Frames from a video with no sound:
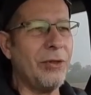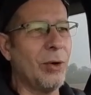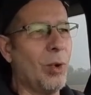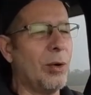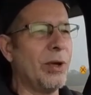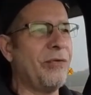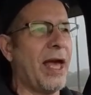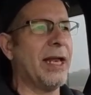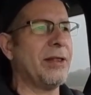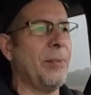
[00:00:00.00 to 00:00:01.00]
than what we've
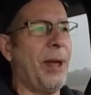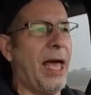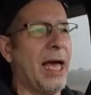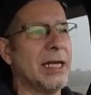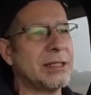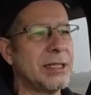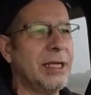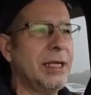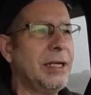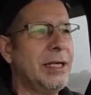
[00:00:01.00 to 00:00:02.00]
had in the past,
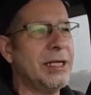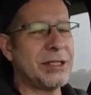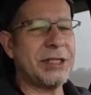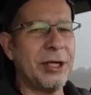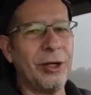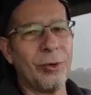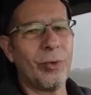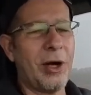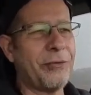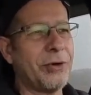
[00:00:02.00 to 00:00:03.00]
is still
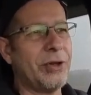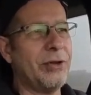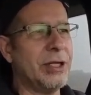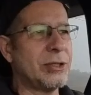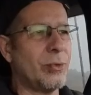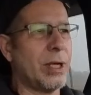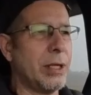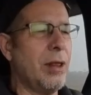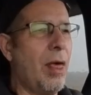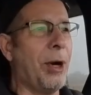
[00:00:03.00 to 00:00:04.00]
rougher than this one,
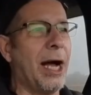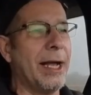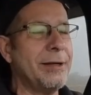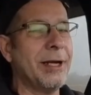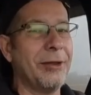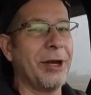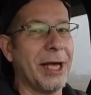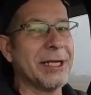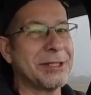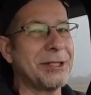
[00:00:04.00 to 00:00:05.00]
but
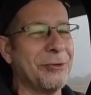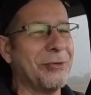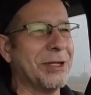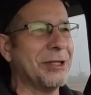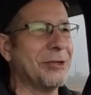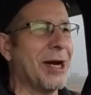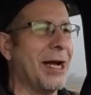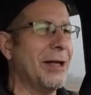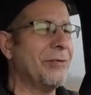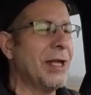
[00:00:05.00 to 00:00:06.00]
nonetheless, still fun to
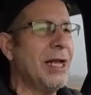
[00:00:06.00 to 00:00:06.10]
drive.